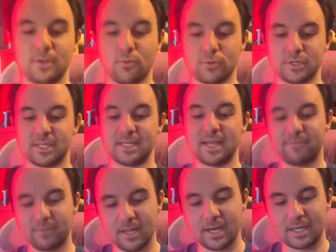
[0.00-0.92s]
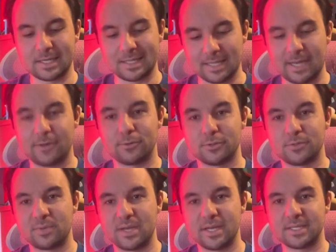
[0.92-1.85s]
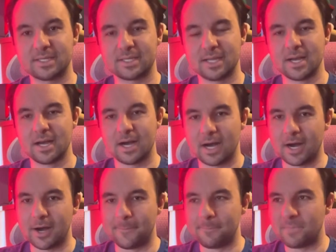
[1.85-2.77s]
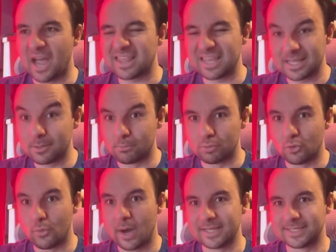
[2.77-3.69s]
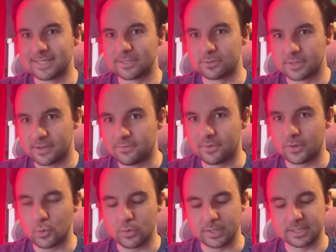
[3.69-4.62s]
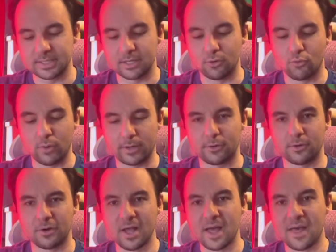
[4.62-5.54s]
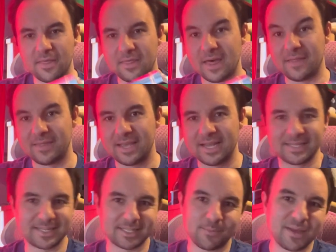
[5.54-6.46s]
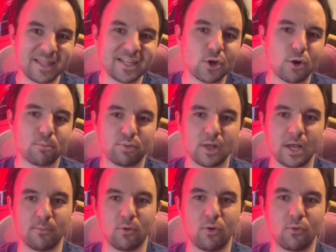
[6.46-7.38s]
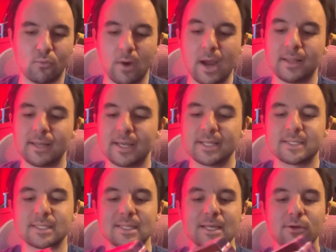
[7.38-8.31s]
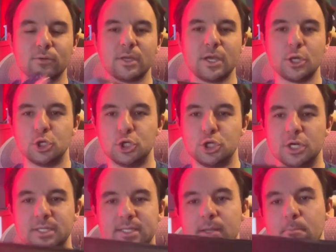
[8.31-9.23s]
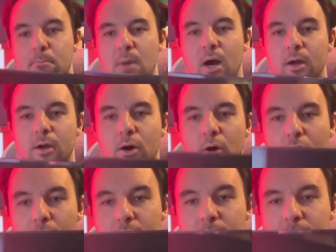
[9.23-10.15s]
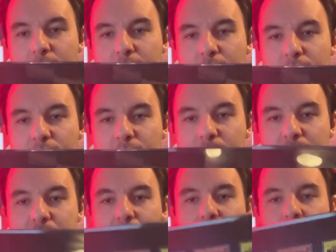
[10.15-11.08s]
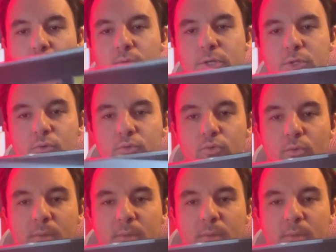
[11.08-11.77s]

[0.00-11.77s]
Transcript: gorgeous. Definitely a collector's piece. Um, I think the Blue eyes are definitely going to sell quicker than these. Because, I mean, these aren't playable, right? Like, it's literally just the manga art from the original Duel